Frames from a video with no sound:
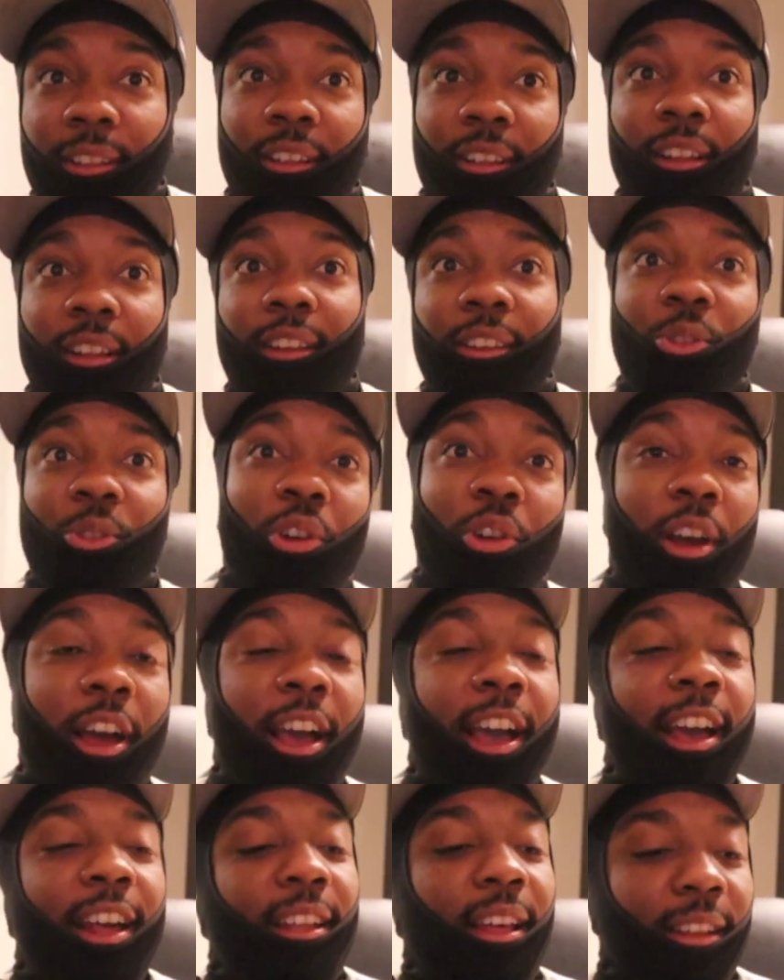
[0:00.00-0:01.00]
Like you know
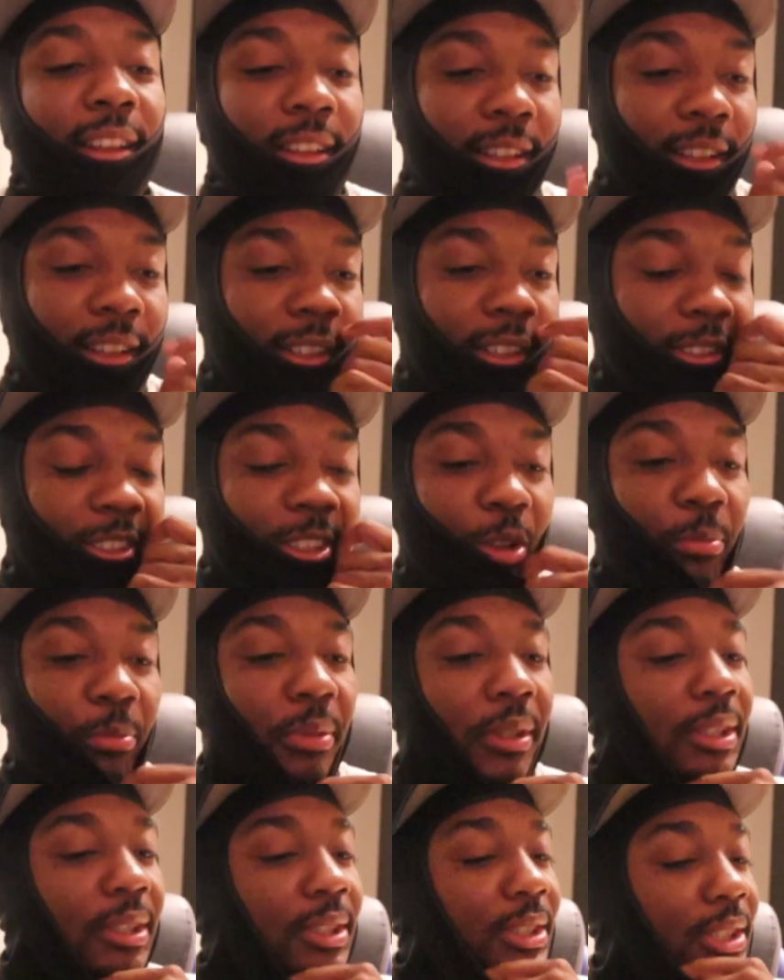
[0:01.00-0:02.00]
how like niggas don't be
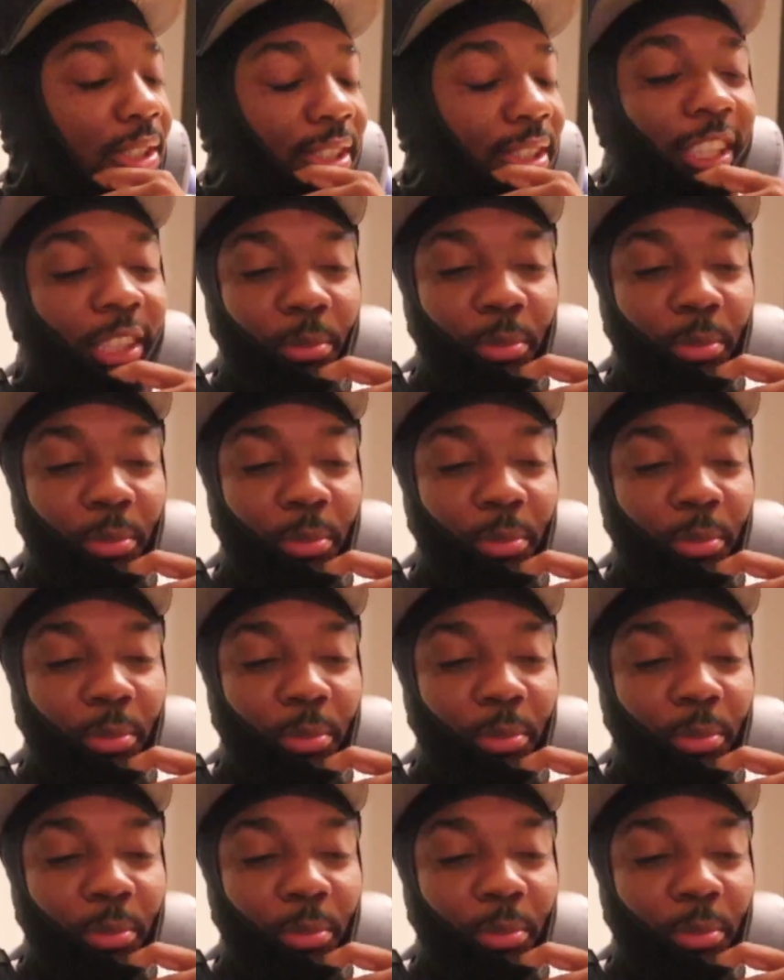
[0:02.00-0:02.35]
successful